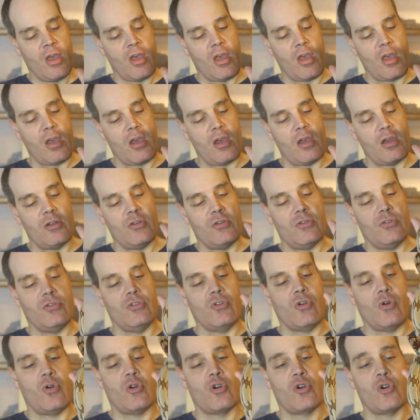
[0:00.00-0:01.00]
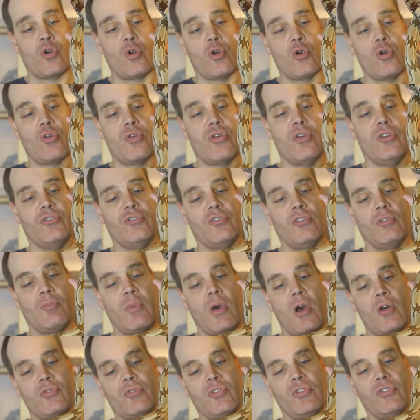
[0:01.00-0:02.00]
And, you know, her girth is
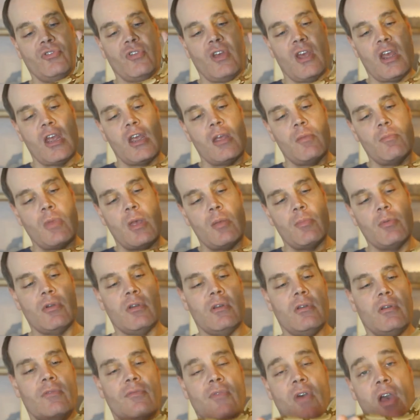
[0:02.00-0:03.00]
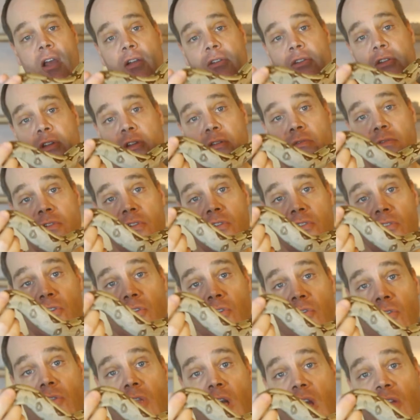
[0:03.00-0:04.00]
about the same, maybe, in fact, even a
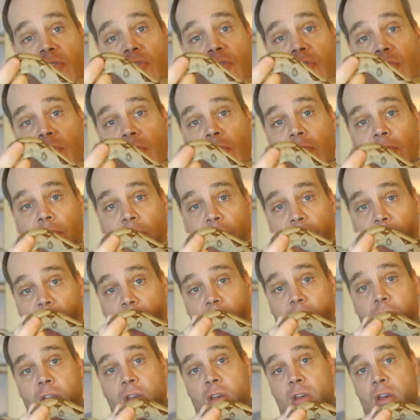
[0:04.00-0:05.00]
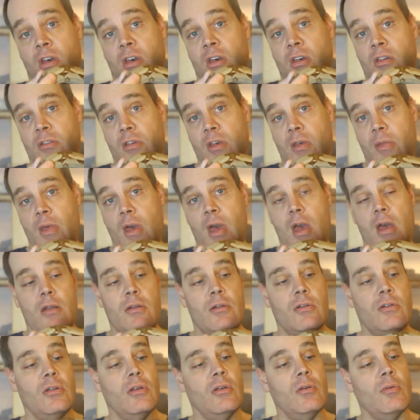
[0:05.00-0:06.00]
little less thick than
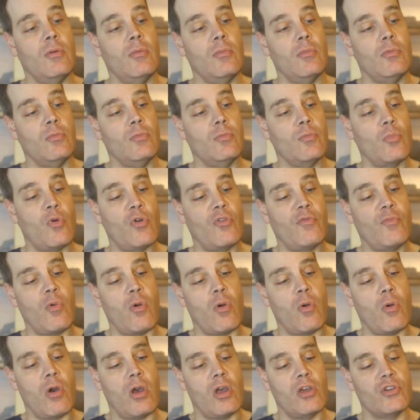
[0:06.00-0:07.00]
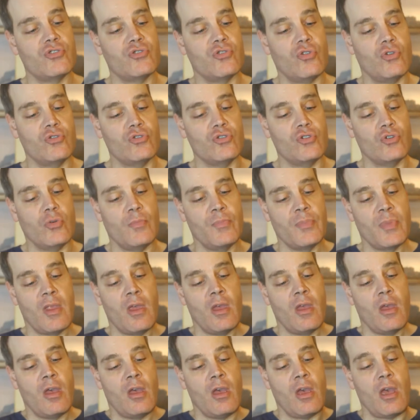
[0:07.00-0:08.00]
that morph boa I showed you.
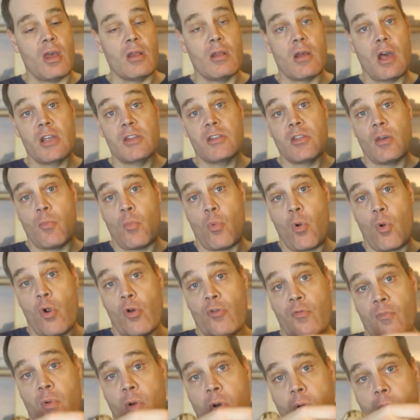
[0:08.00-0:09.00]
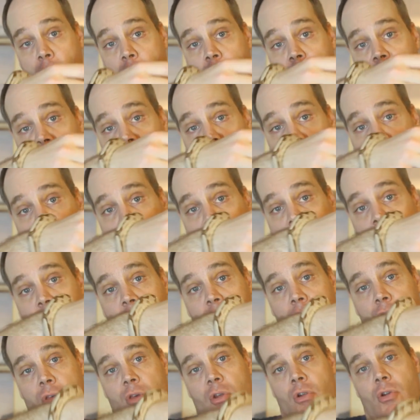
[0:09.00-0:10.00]
And like the morph boa, a year
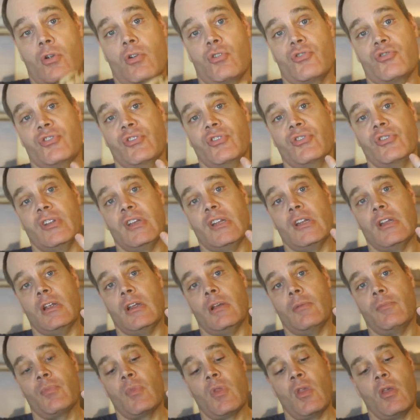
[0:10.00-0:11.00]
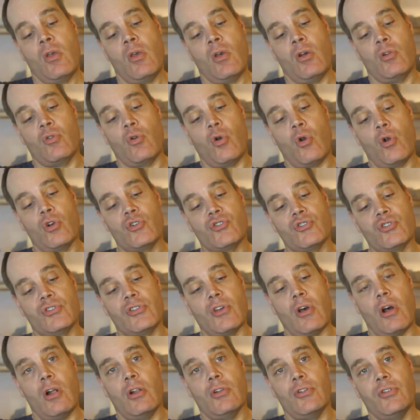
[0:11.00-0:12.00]
younger than her, she's eating large
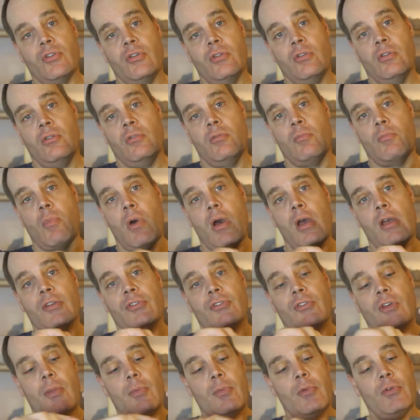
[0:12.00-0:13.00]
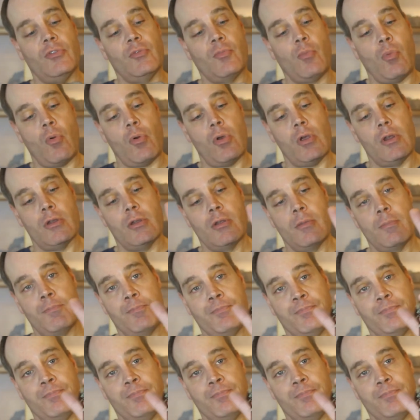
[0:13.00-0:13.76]
adult mice at this point.